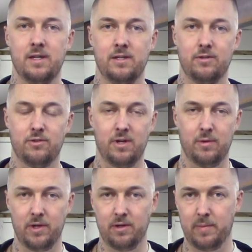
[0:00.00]
Usually
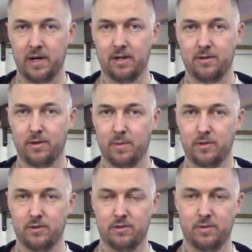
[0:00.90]
when you buy a turbo
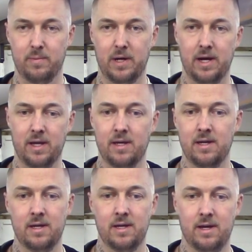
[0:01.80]
you should buy
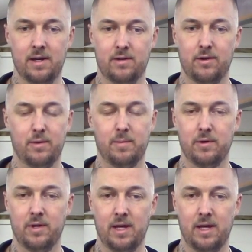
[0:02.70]
a turbo